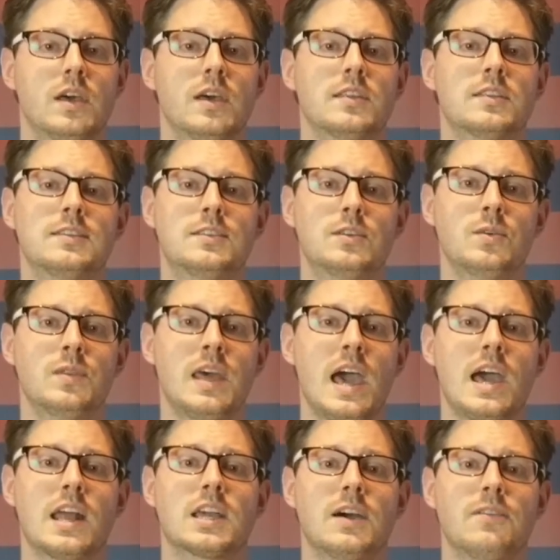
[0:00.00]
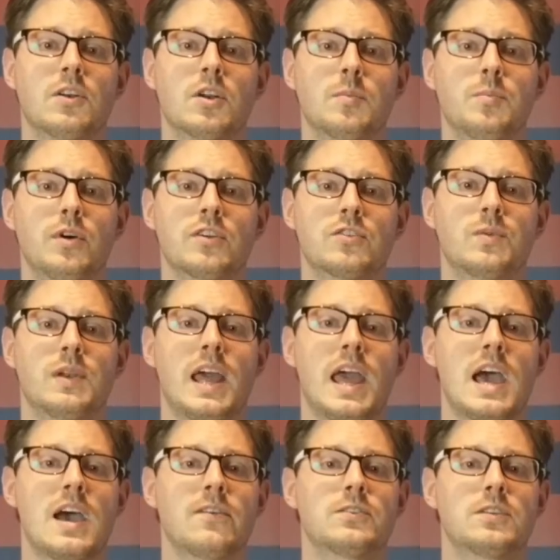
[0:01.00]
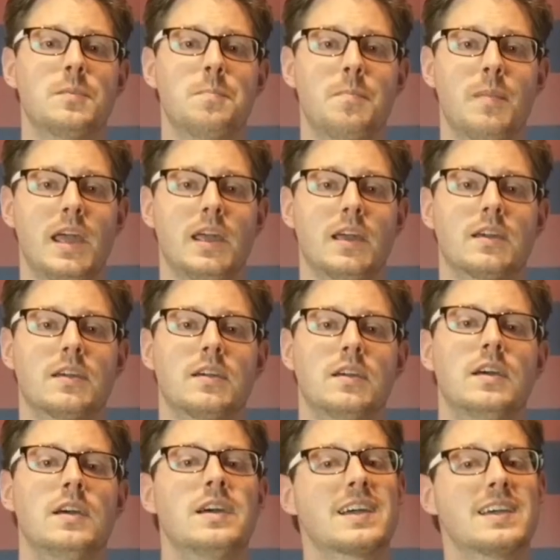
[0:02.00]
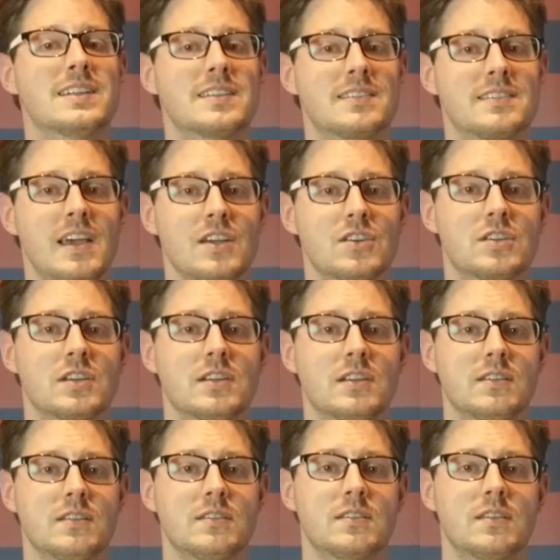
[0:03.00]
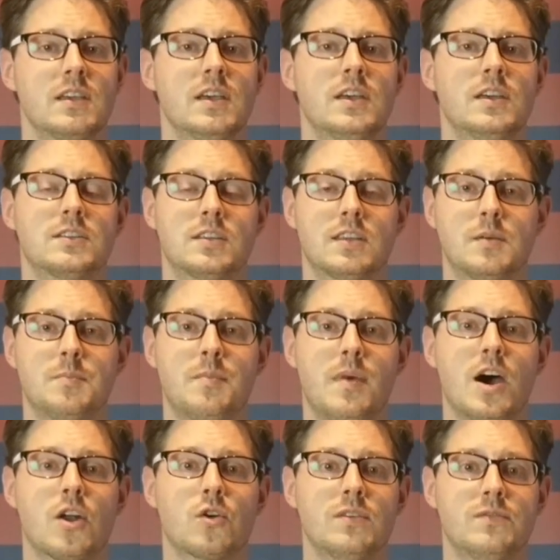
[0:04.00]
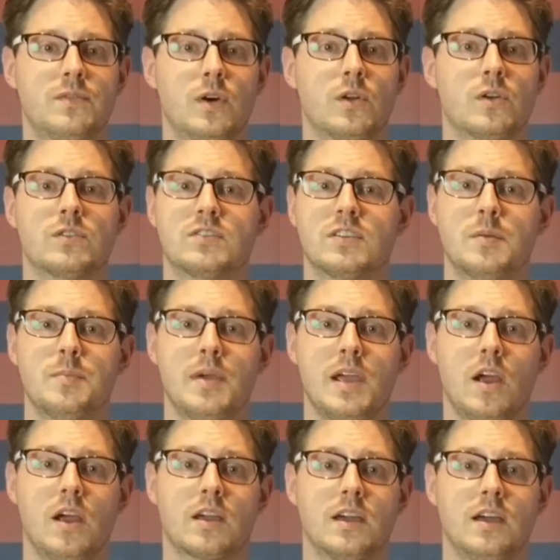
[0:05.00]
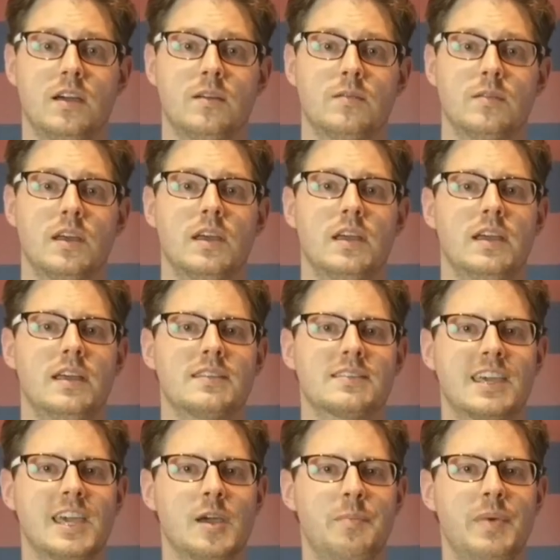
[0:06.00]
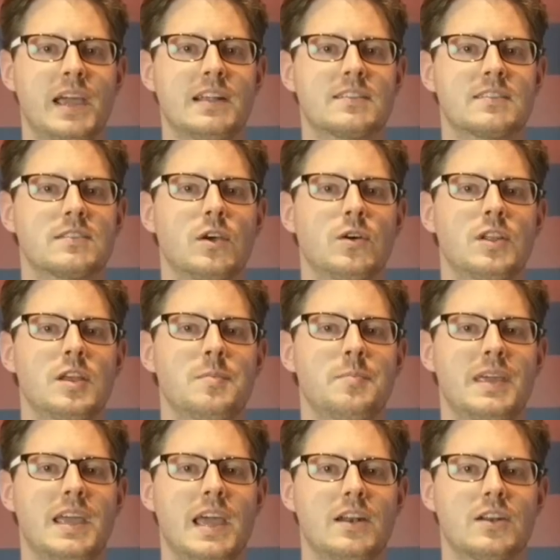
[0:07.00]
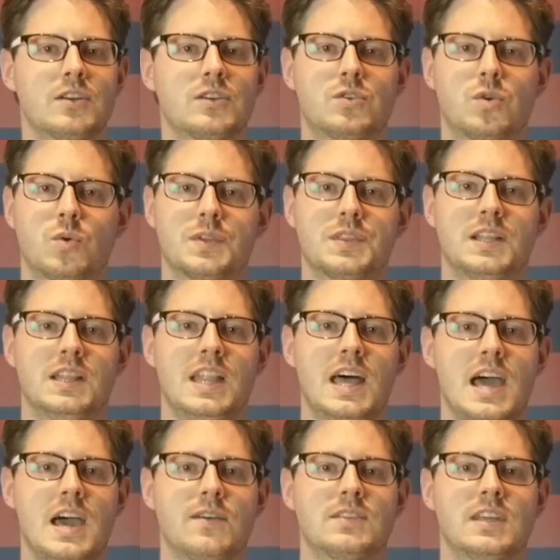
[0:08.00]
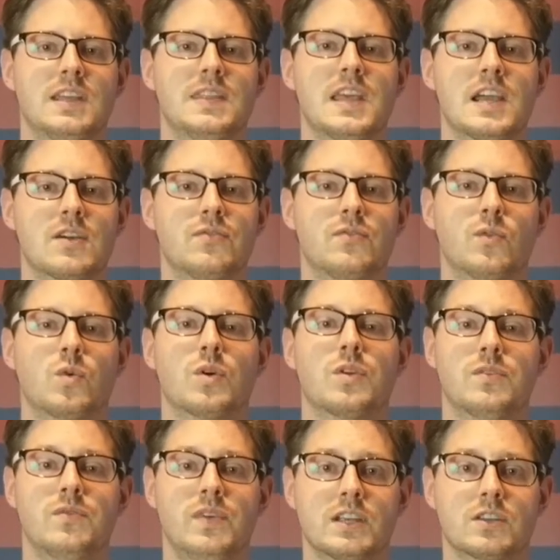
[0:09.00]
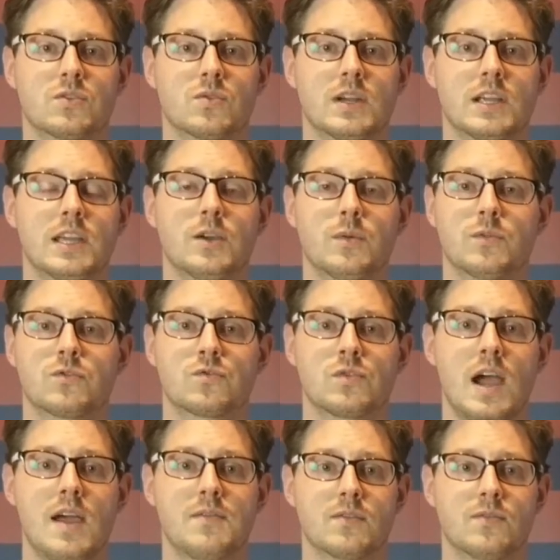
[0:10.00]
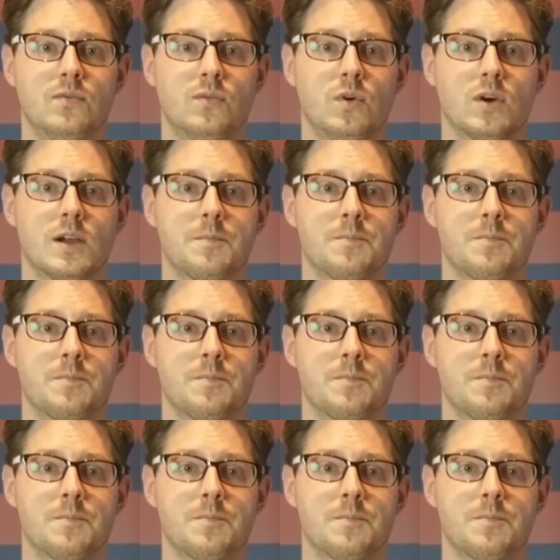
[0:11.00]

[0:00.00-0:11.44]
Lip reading: To do that, Governor Bush would have to make concessions to the moderate voters in America. His campaign slowly meandered toward the left, and therefore the victory he was striving for.